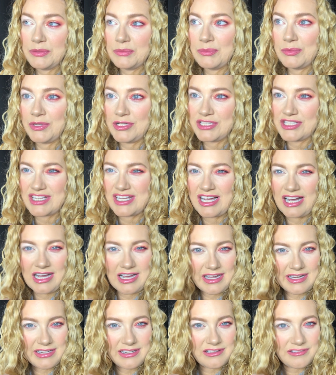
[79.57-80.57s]
which
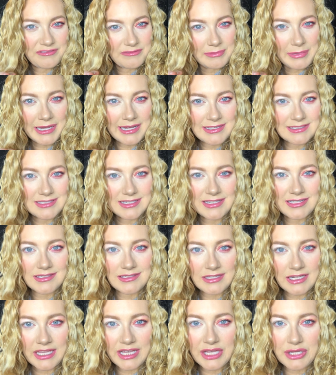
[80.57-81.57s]
kind of makes it
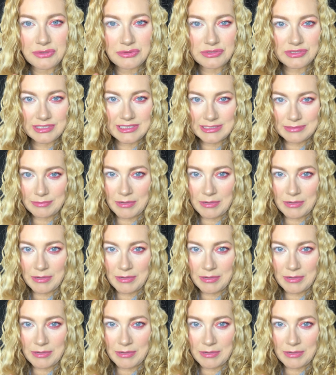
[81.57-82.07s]
a useless